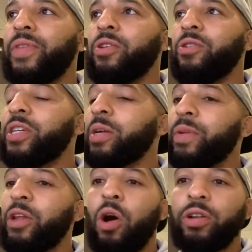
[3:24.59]
You know, took
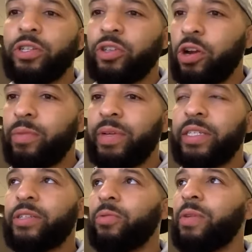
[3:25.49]
me to all the
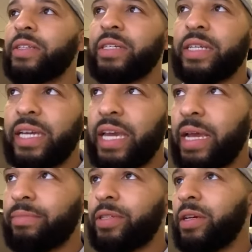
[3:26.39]
tournaments, to wrestling
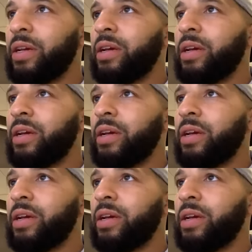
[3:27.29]
camps,